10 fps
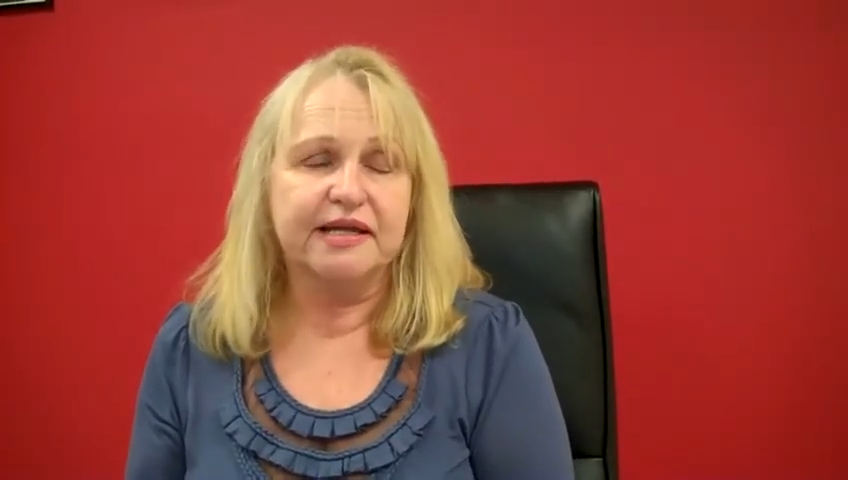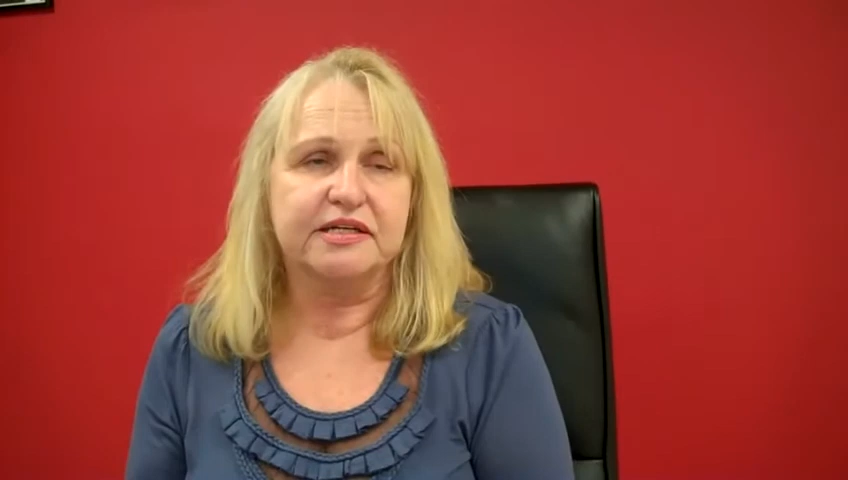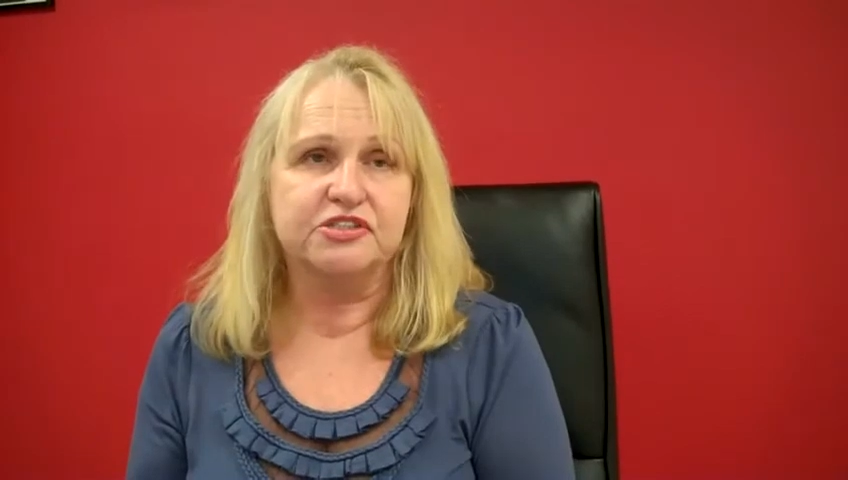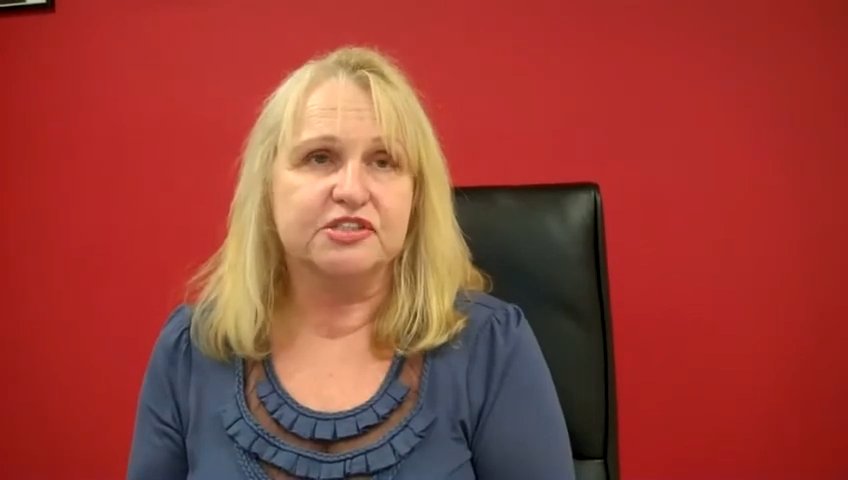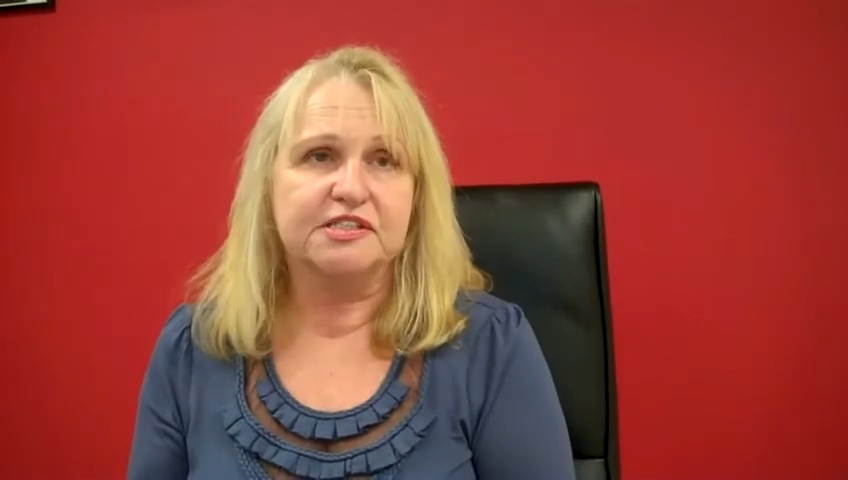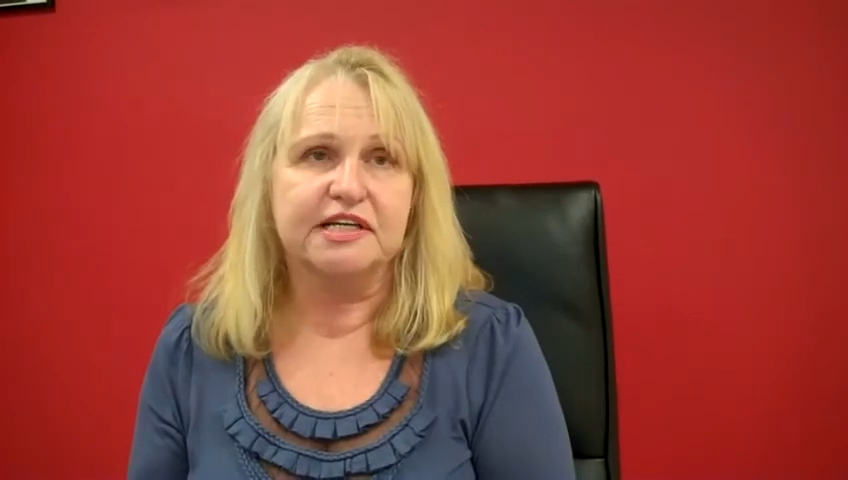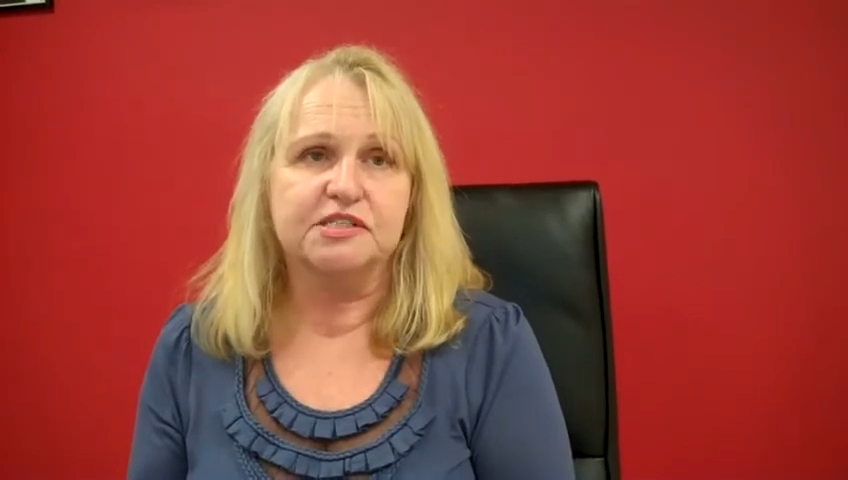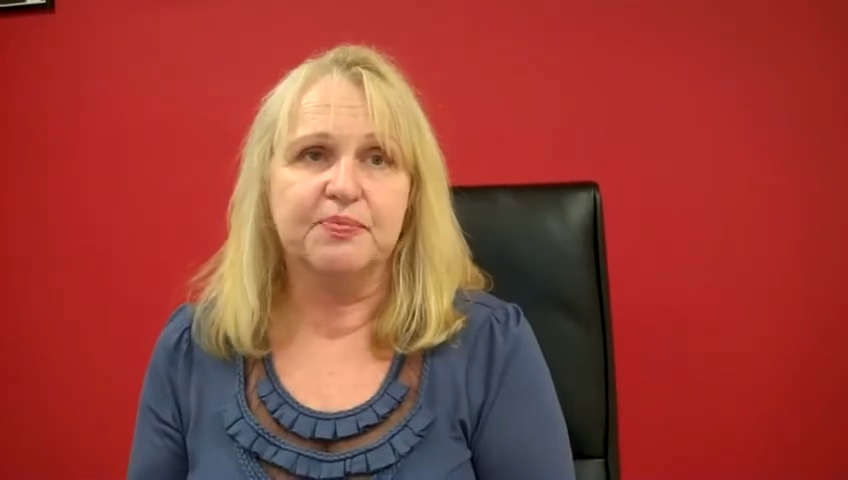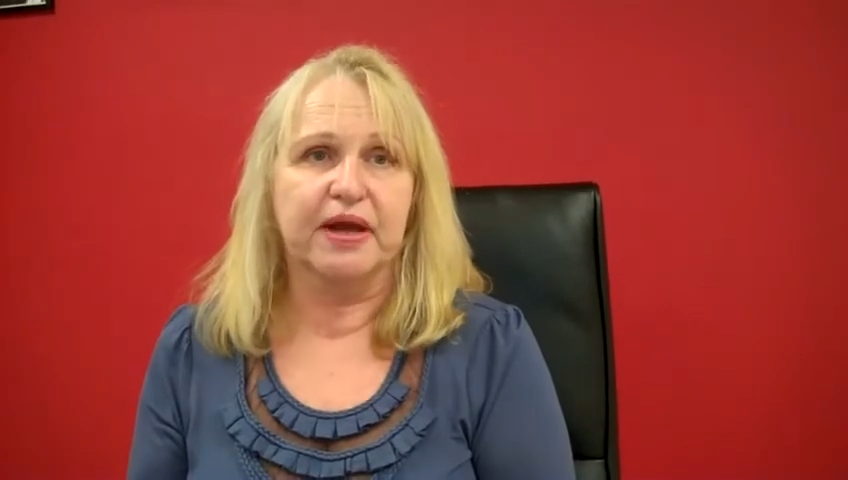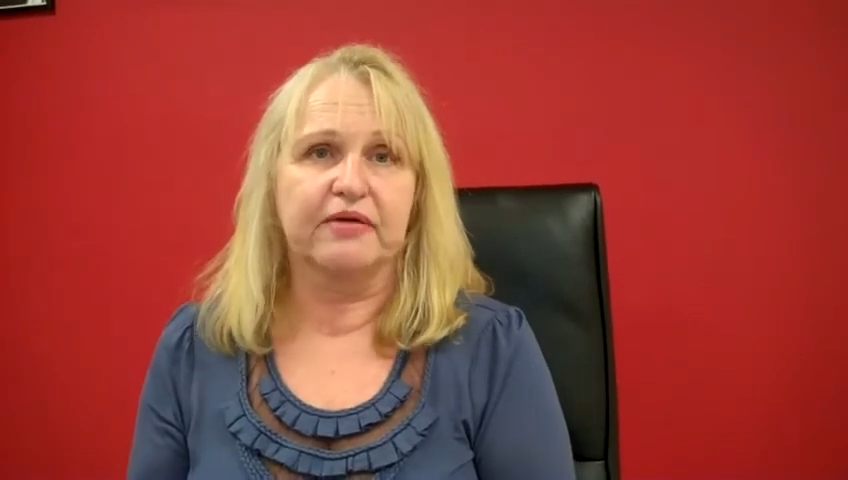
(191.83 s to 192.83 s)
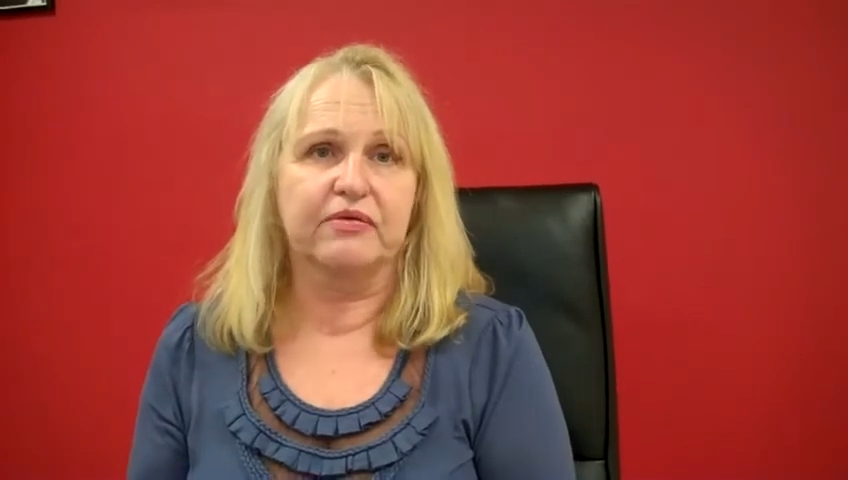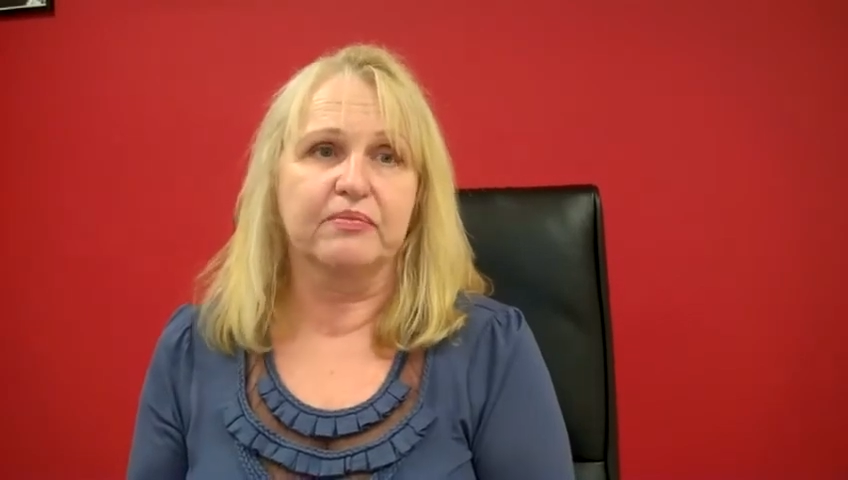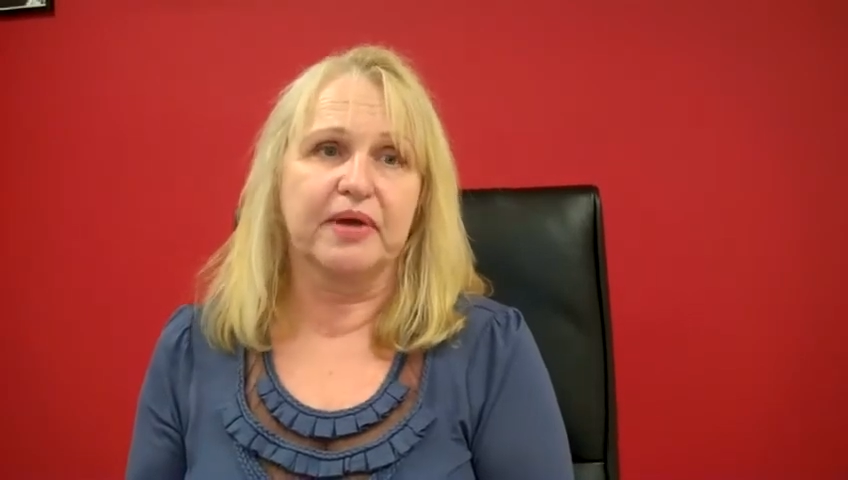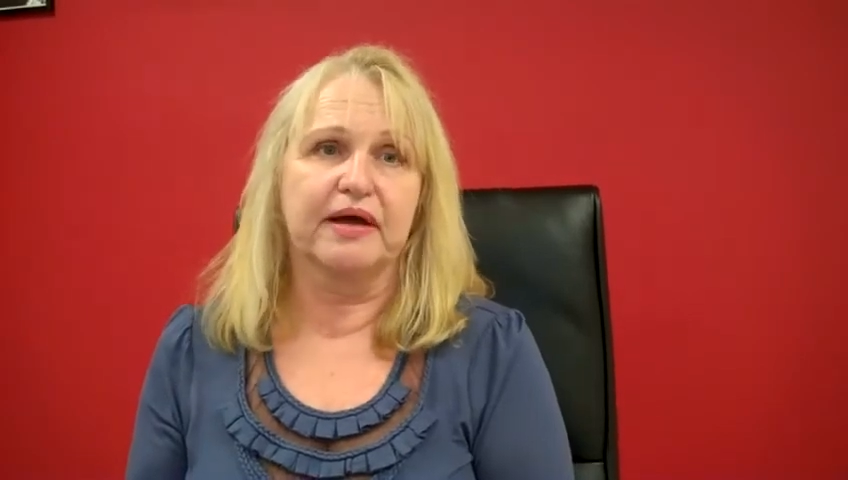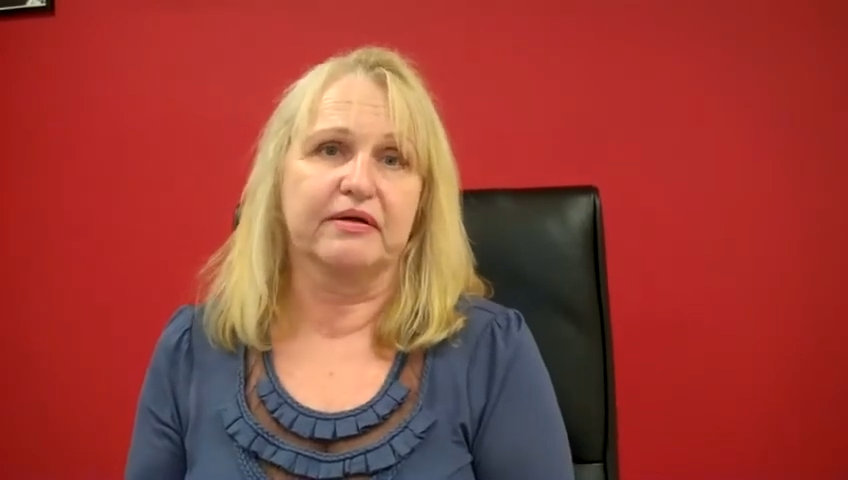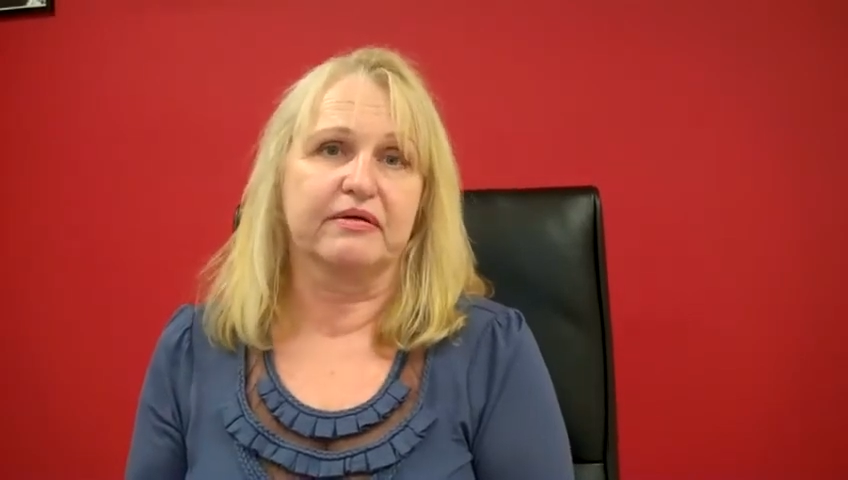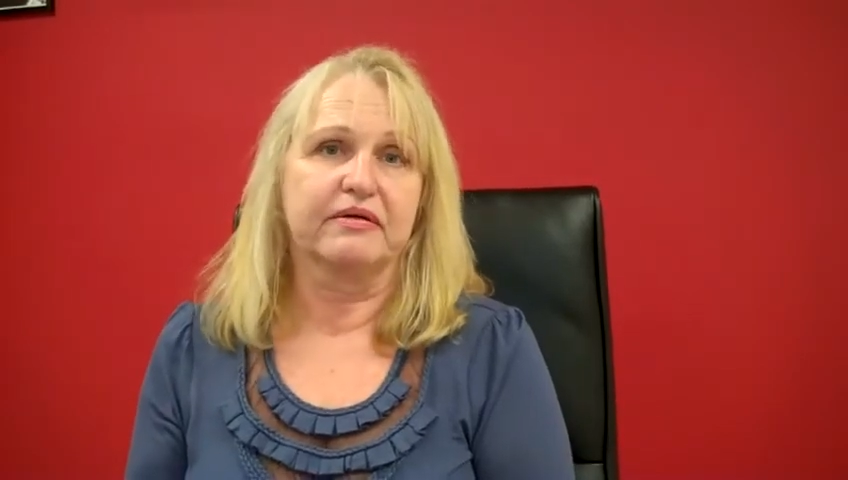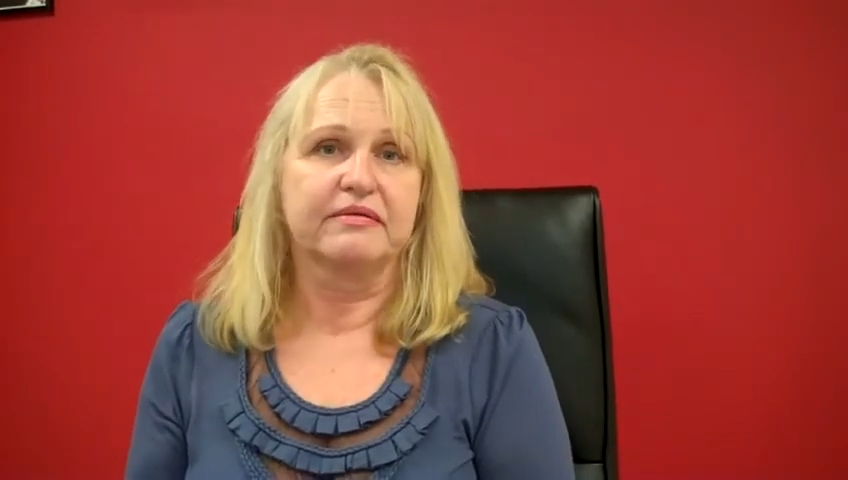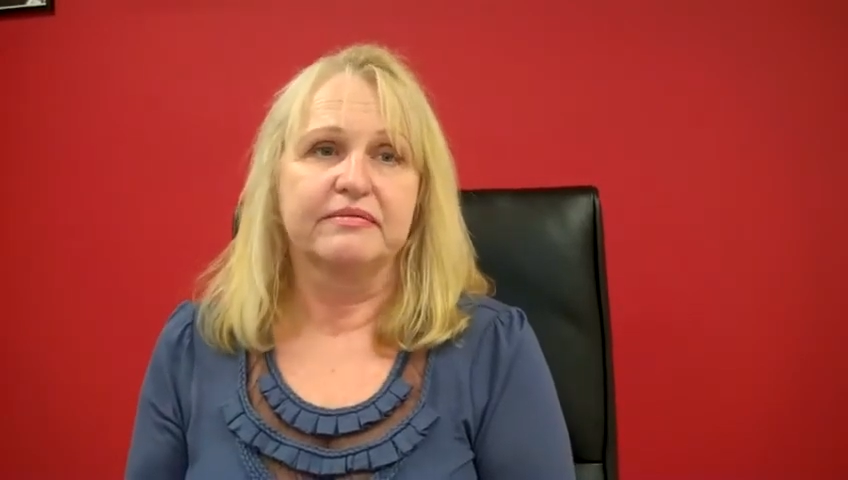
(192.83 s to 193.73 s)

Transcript: it just gets better and better.